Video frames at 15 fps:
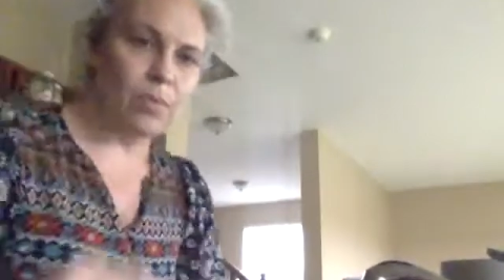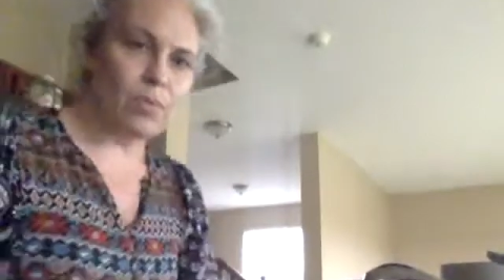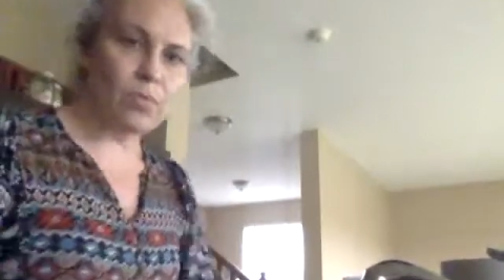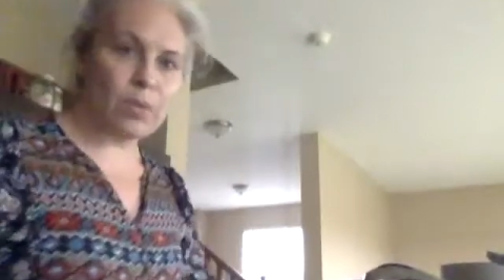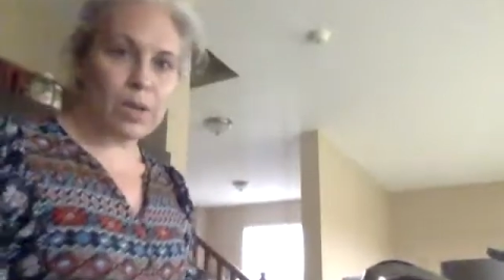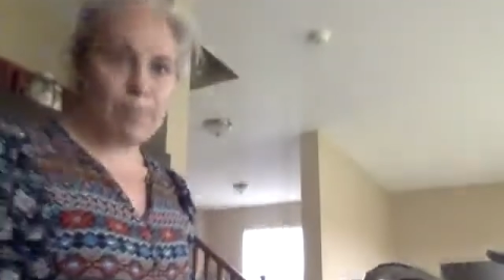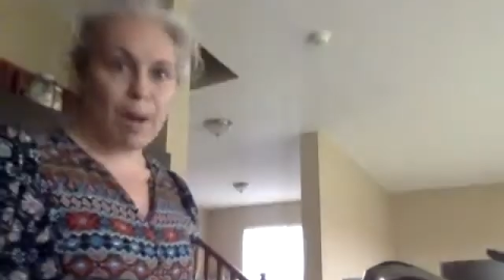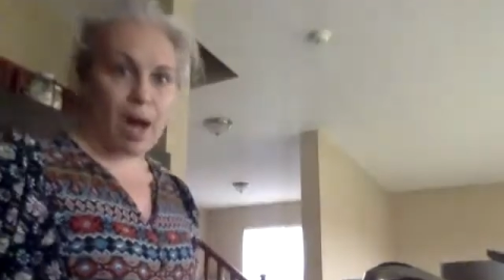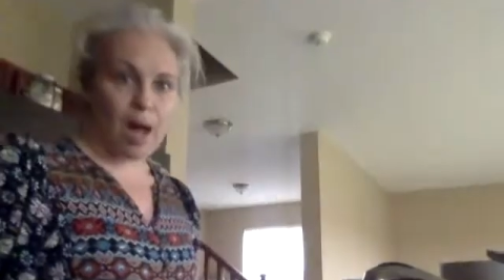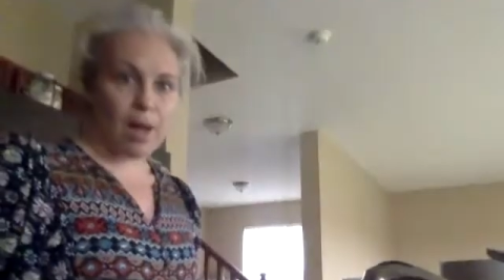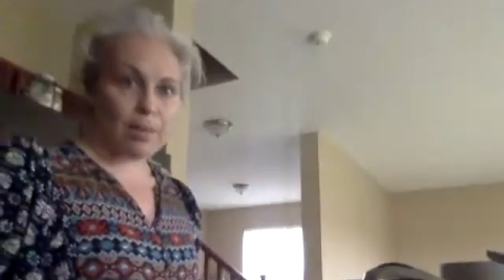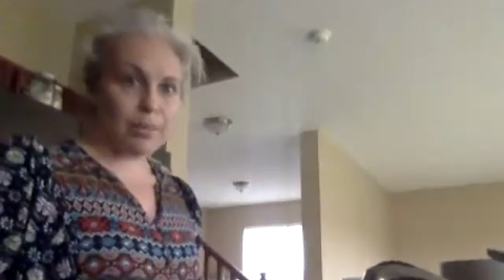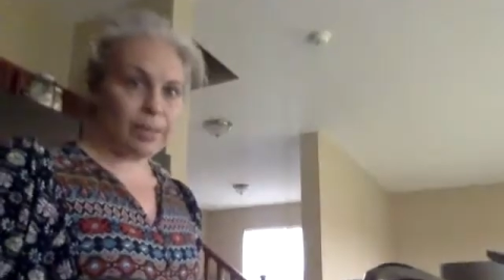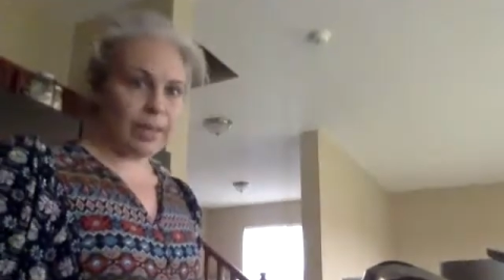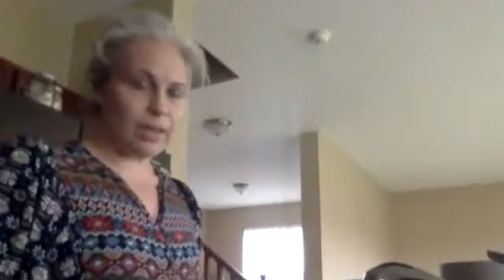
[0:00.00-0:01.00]
repot
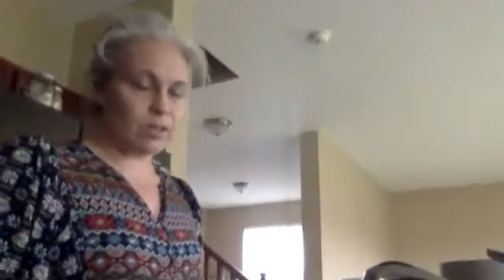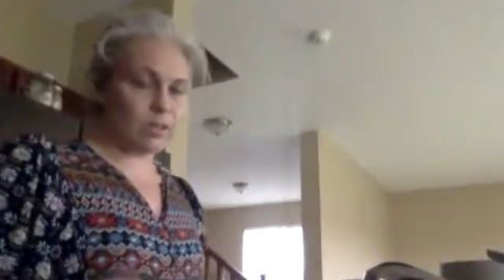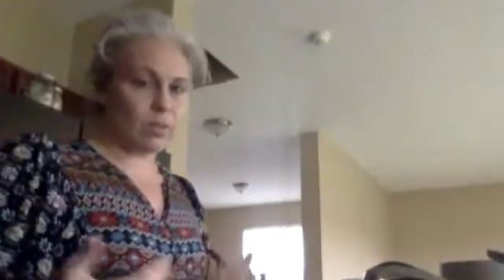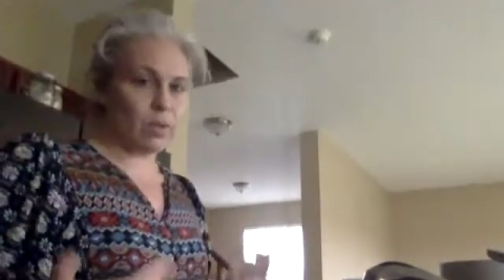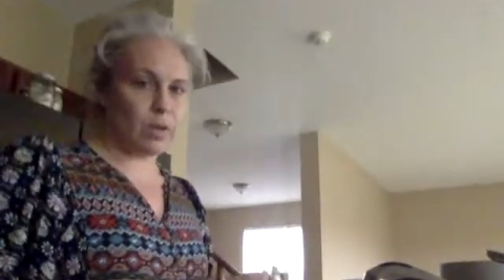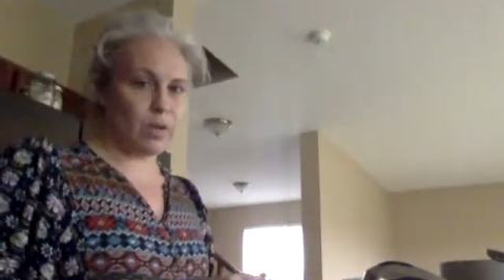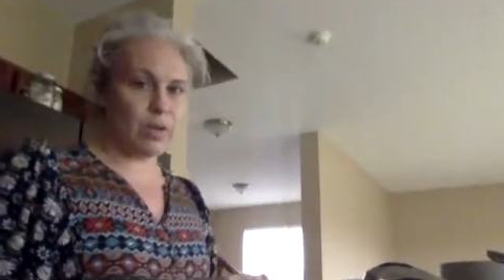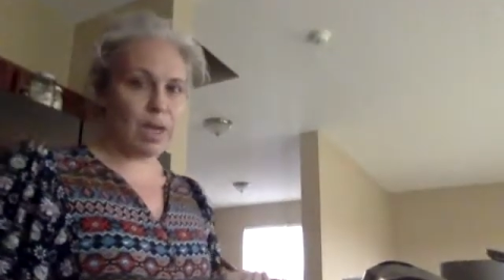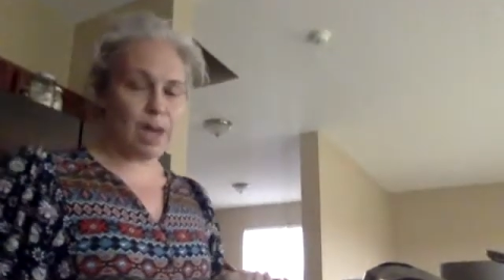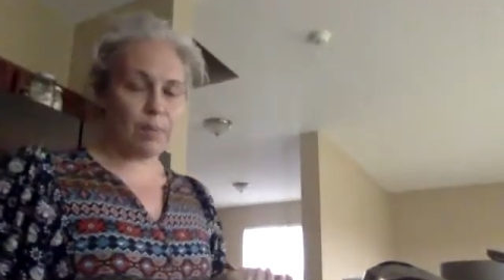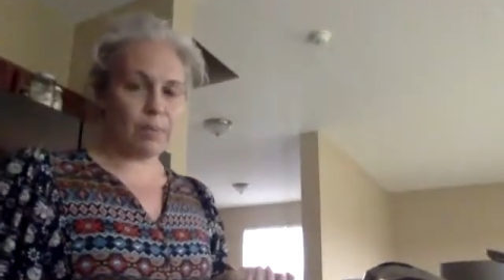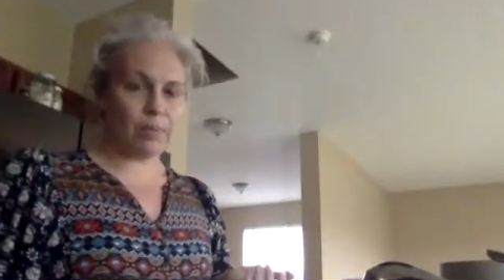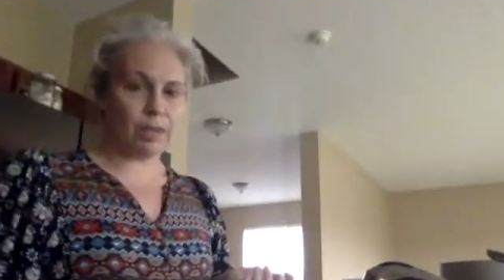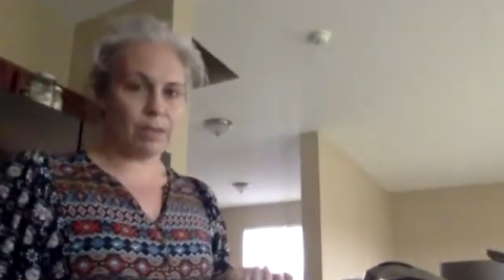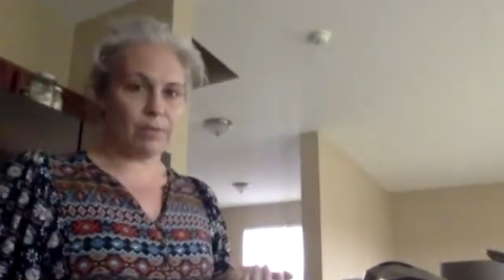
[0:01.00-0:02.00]
a plant. So when you get
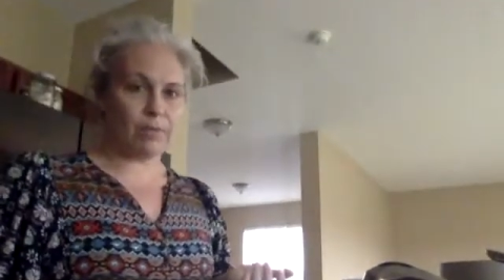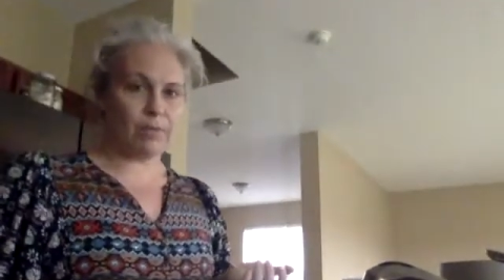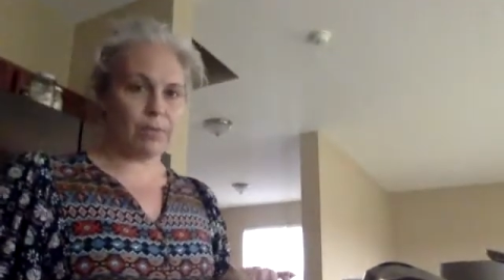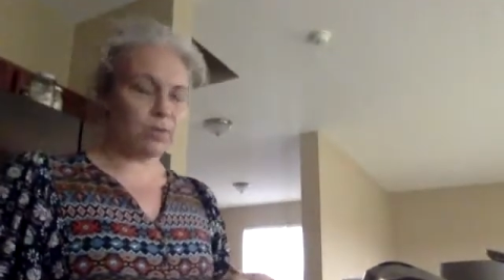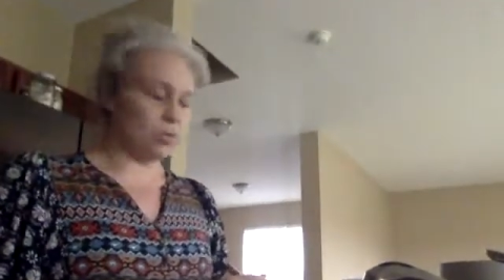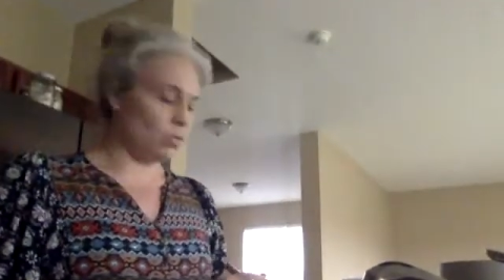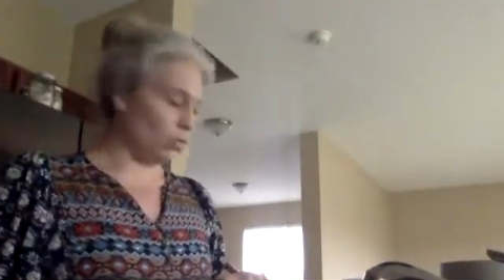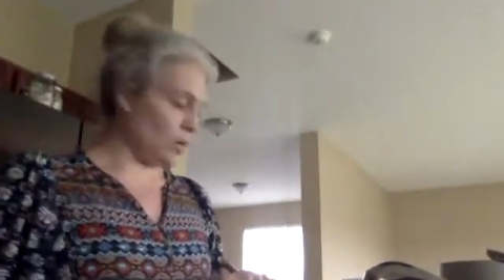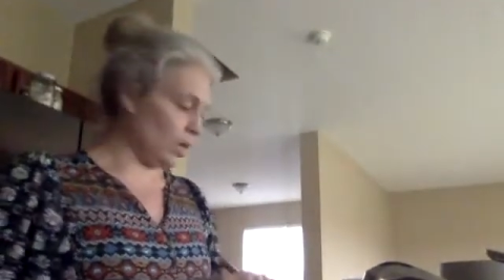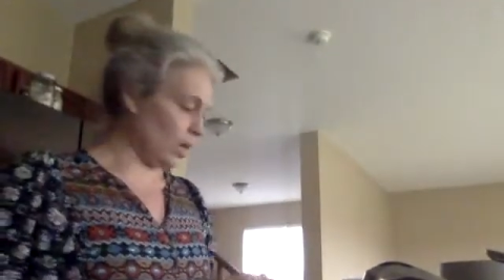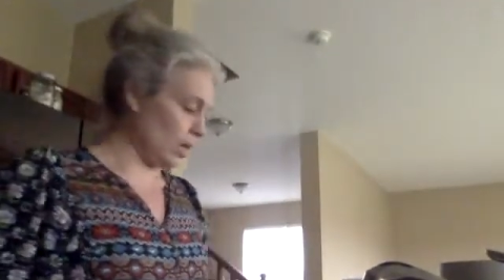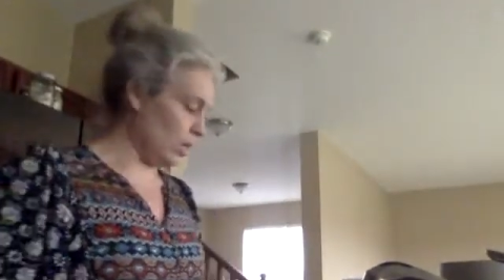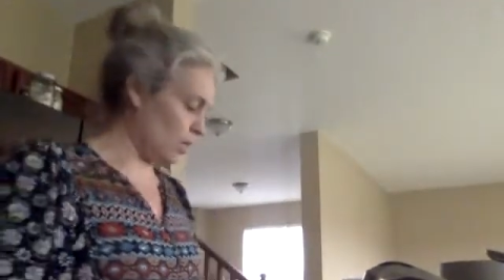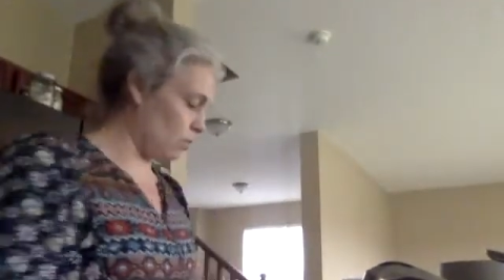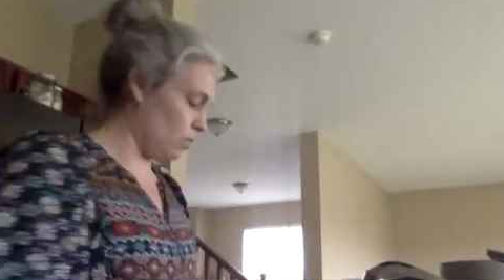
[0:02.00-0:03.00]
a plant from the store,
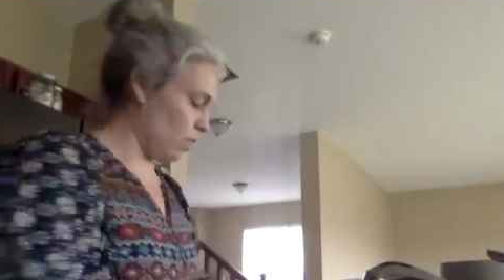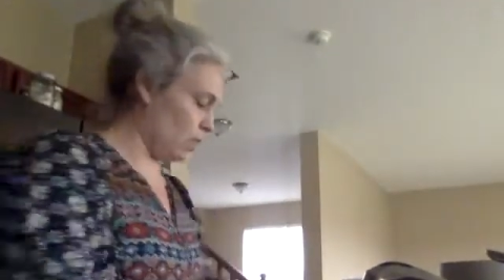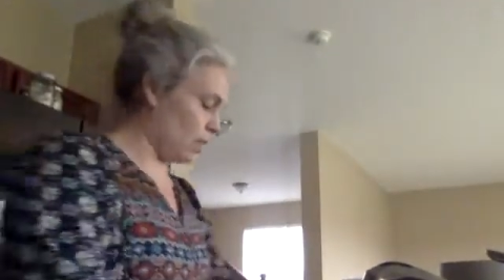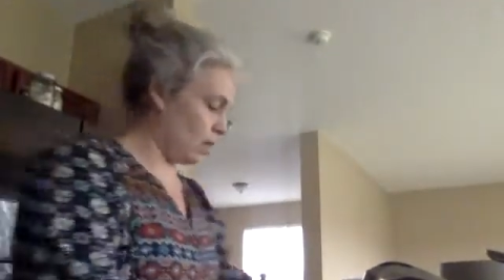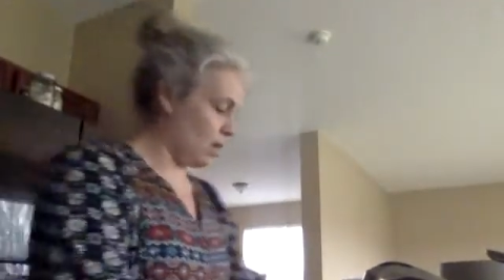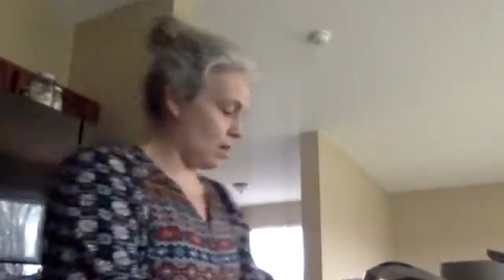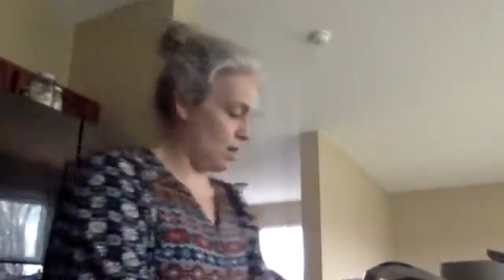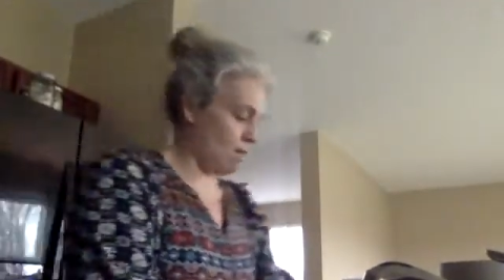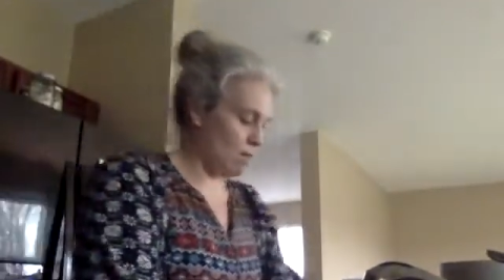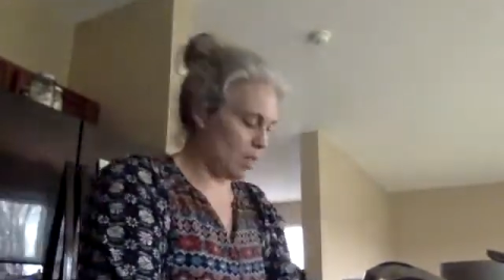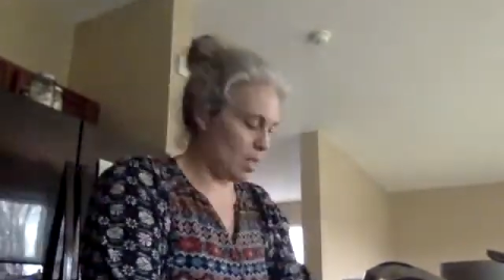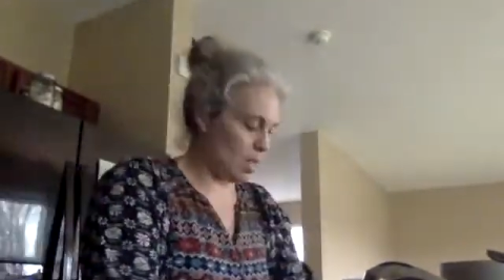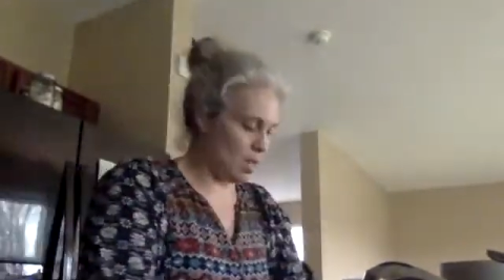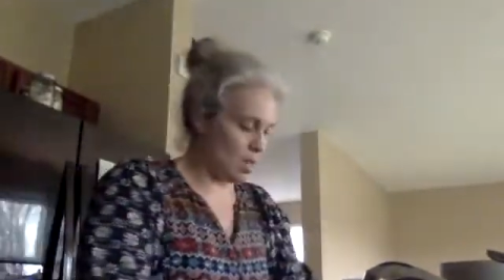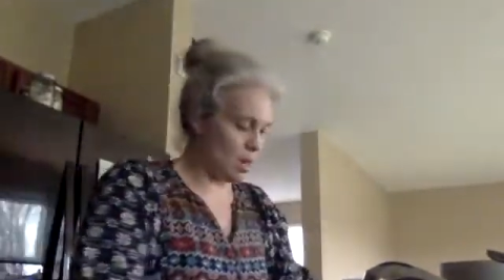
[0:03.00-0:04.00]
it's going to come
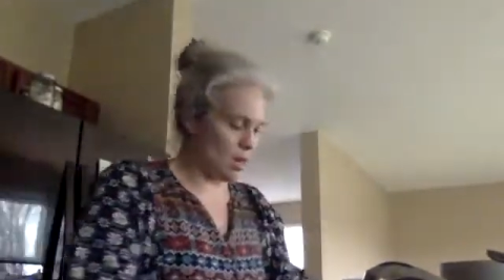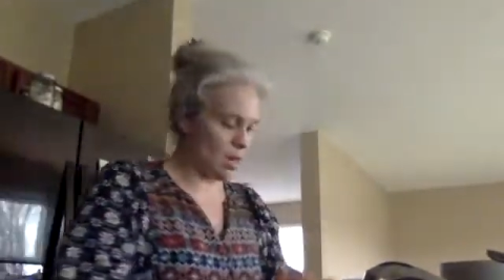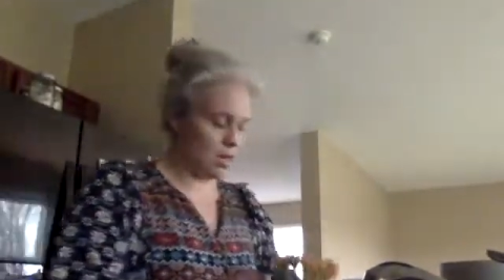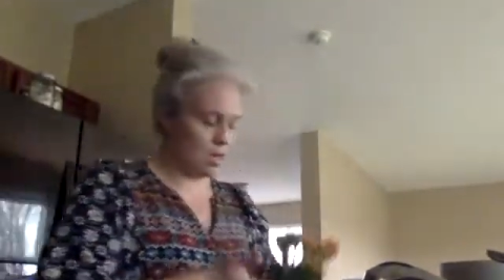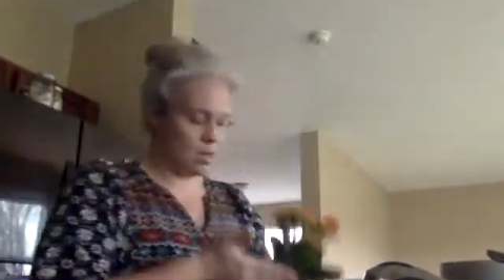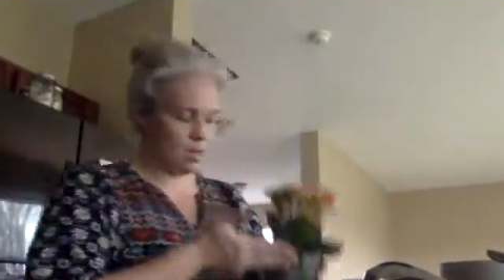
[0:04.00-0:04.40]
in